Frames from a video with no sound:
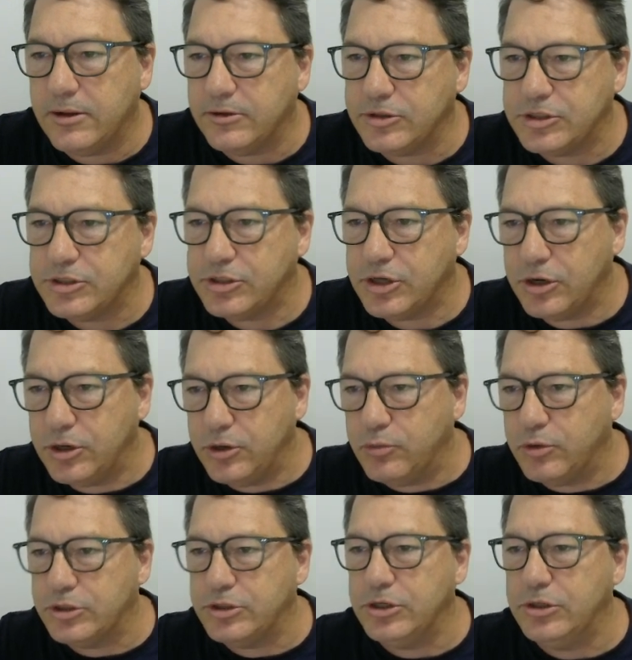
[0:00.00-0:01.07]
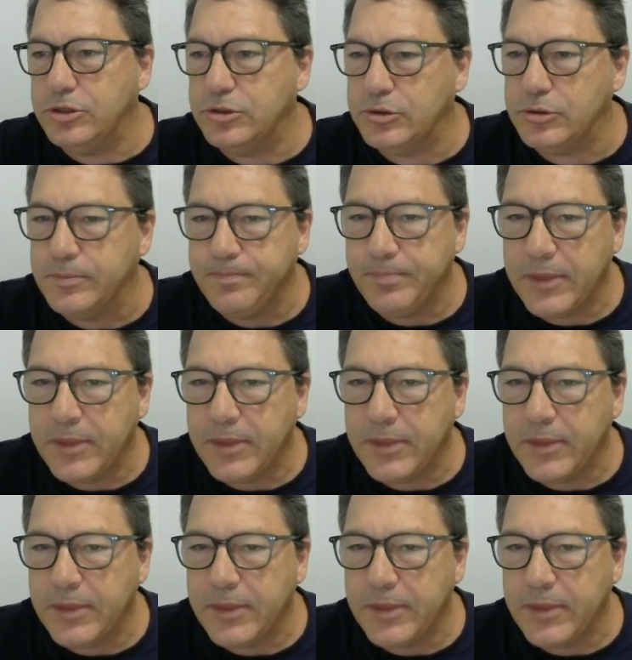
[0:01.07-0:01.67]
I'll just show you what you do.